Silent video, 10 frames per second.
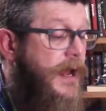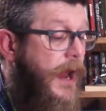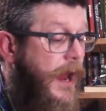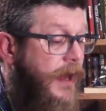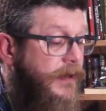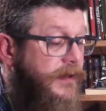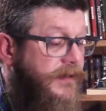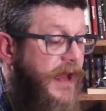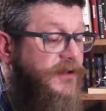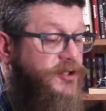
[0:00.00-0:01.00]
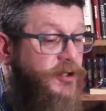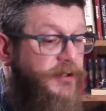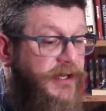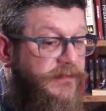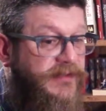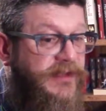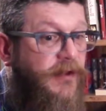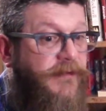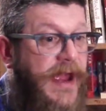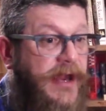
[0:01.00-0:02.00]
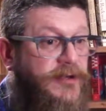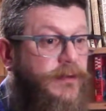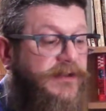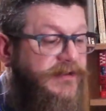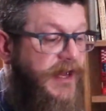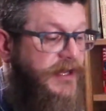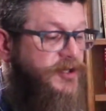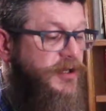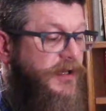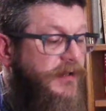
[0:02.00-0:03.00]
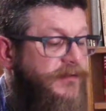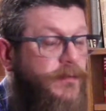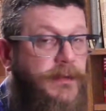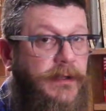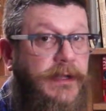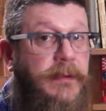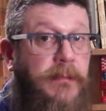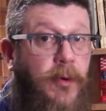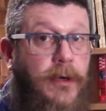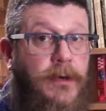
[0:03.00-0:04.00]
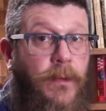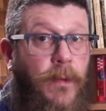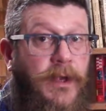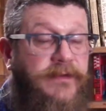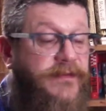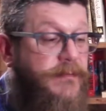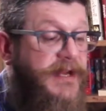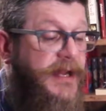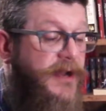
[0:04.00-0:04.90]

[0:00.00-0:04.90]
And that journey of self-actualization is a really important one to me,